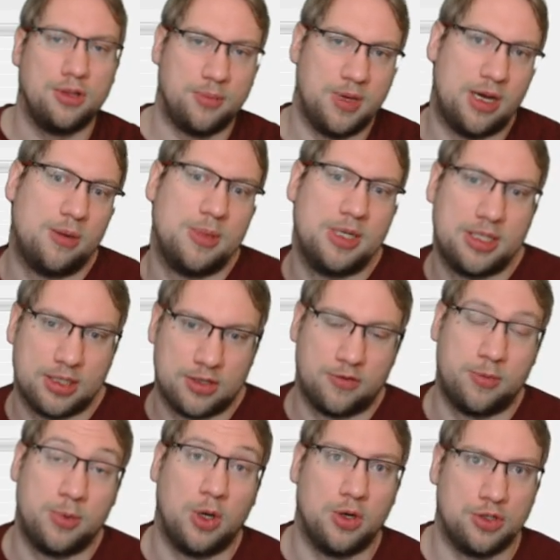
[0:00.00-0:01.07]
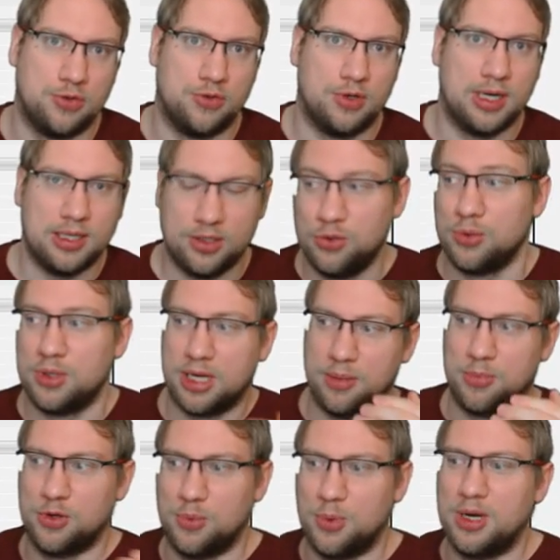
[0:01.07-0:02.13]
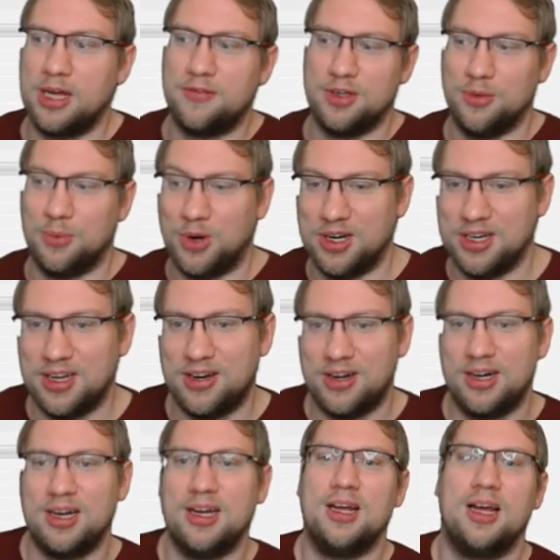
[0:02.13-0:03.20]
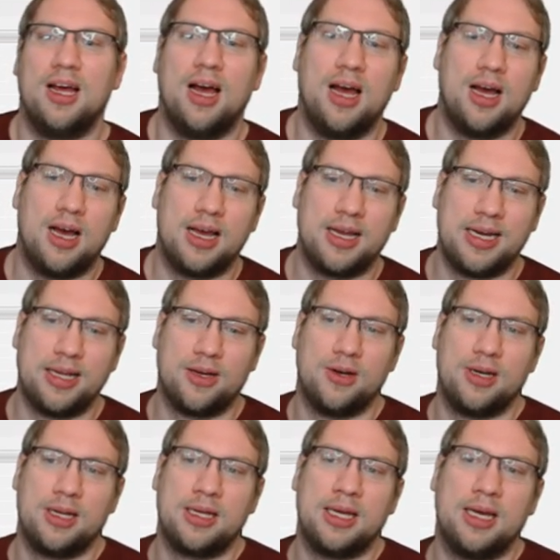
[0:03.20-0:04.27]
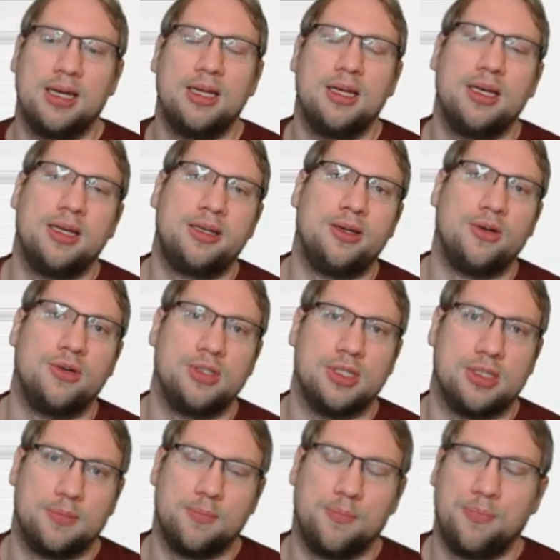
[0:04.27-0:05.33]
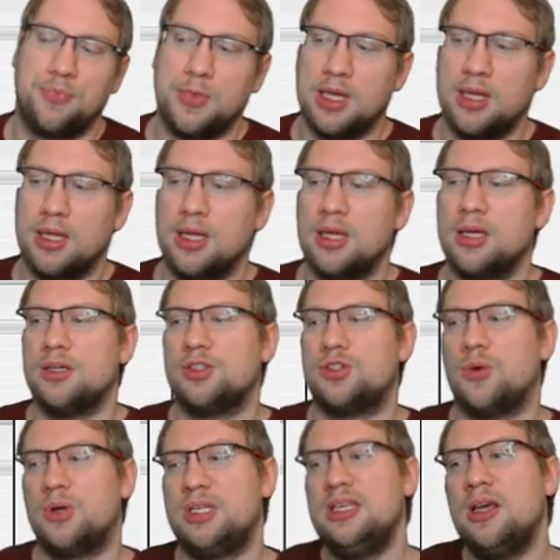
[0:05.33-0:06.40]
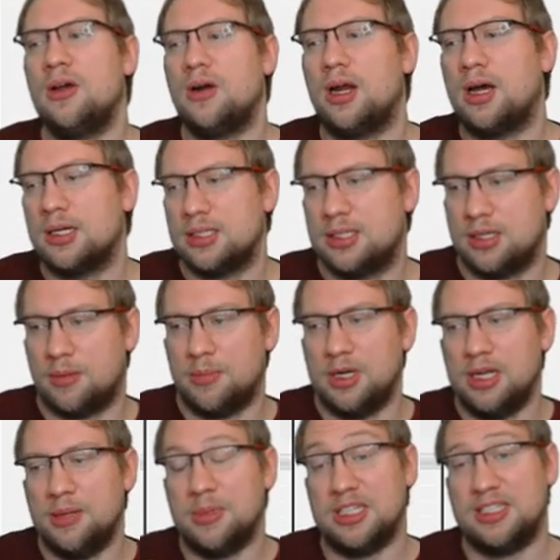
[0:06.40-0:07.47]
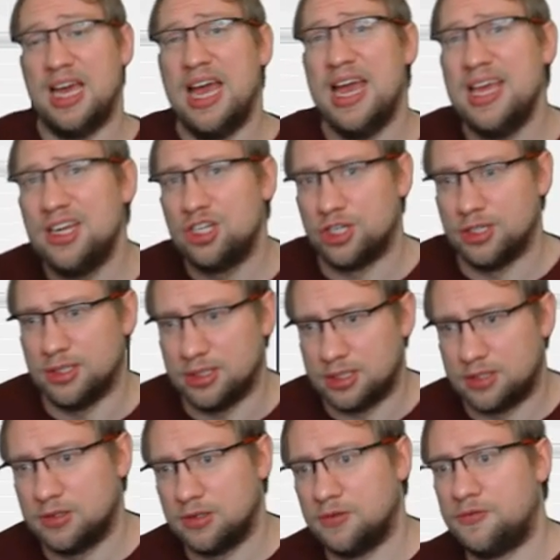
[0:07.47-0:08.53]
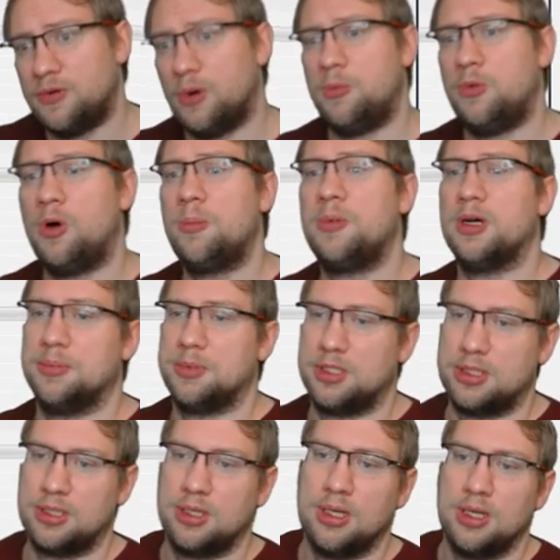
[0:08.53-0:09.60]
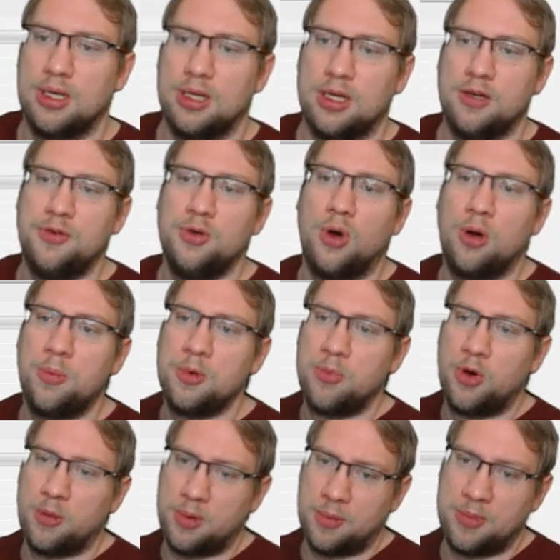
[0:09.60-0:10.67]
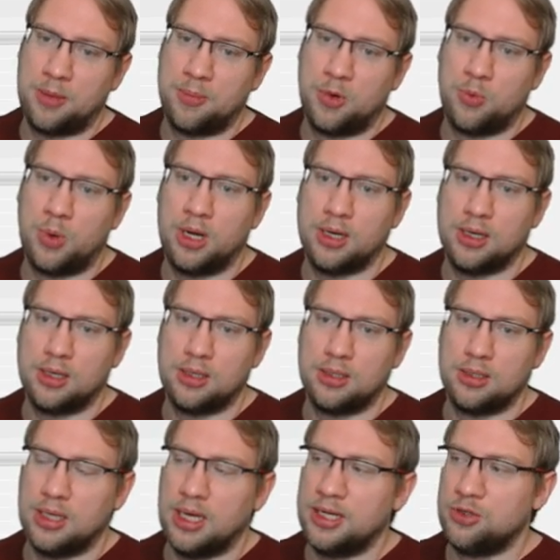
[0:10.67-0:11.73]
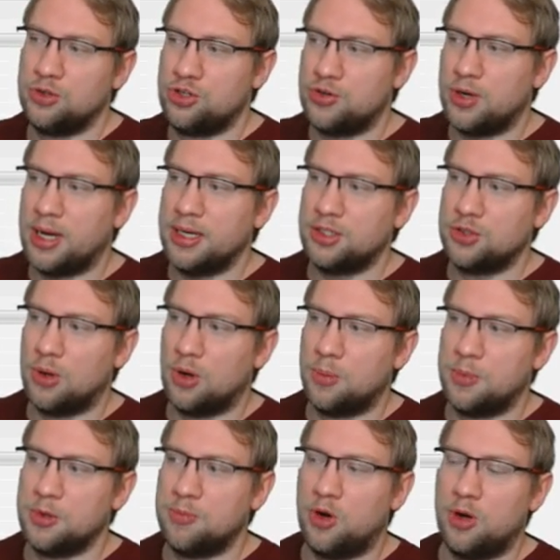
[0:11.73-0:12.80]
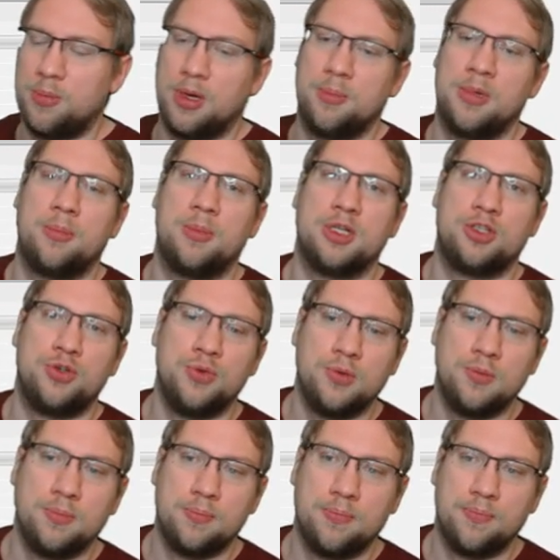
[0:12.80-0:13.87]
the parameters of blower two, right? You can put whatever you want in there. I click on it again. It closes. So here are some limitations for pop-ups. If you open pop-up number one and you try to open pop-up number two,